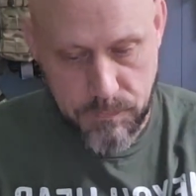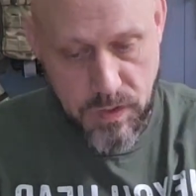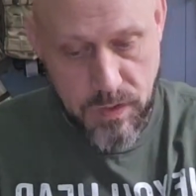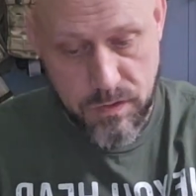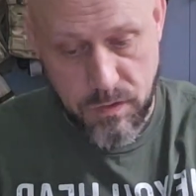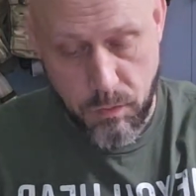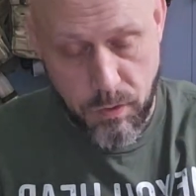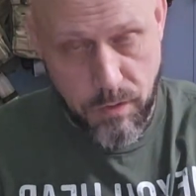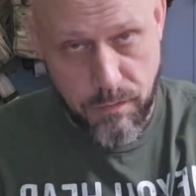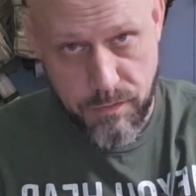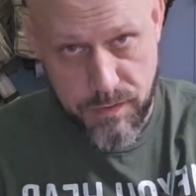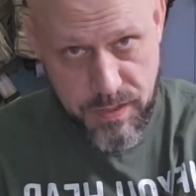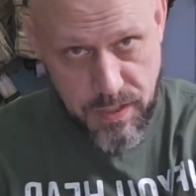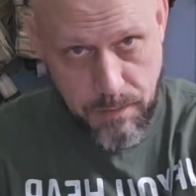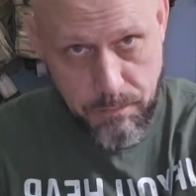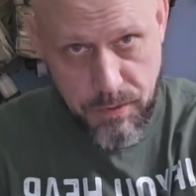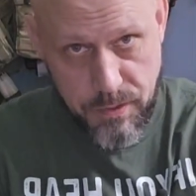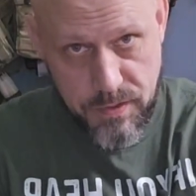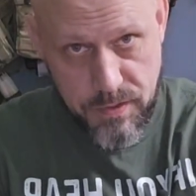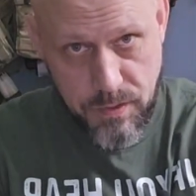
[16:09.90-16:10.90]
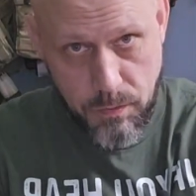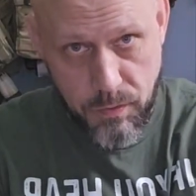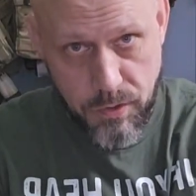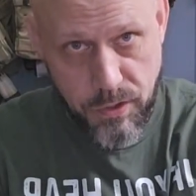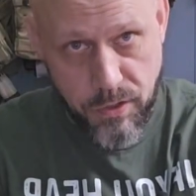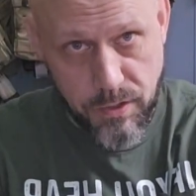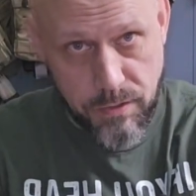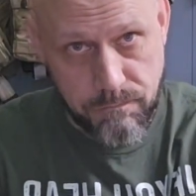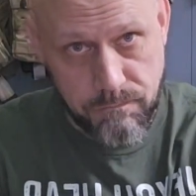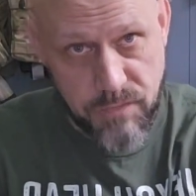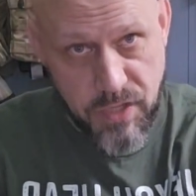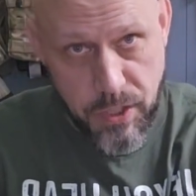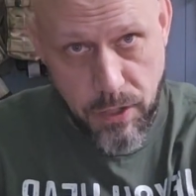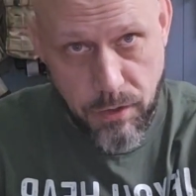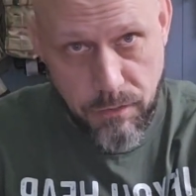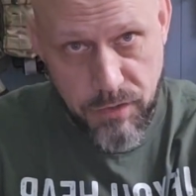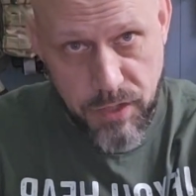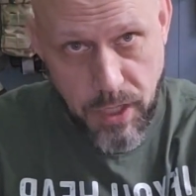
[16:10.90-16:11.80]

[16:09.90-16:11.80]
because I went over the templates, I want to get over